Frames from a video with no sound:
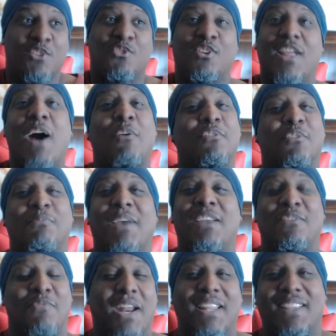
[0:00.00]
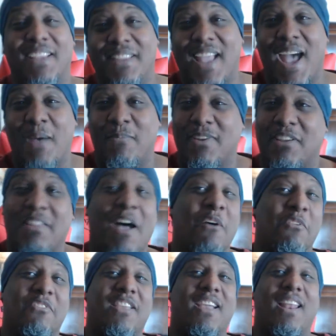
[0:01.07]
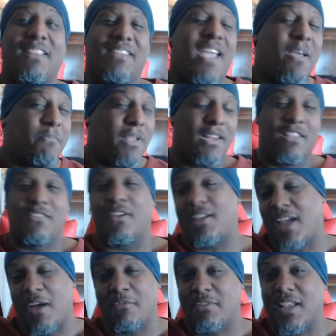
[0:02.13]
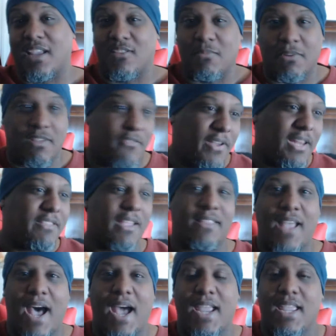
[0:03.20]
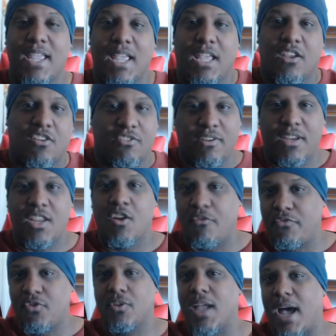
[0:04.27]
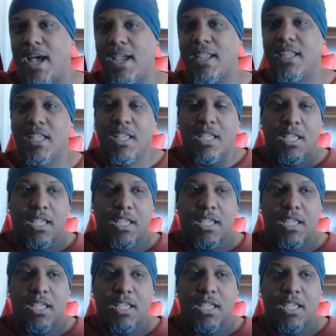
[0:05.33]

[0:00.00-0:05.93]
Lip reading: So that was amazing when I did that, because I was scared. Like, damn, at least I was thinking to myself, at least I die. Because in Neo, if you die,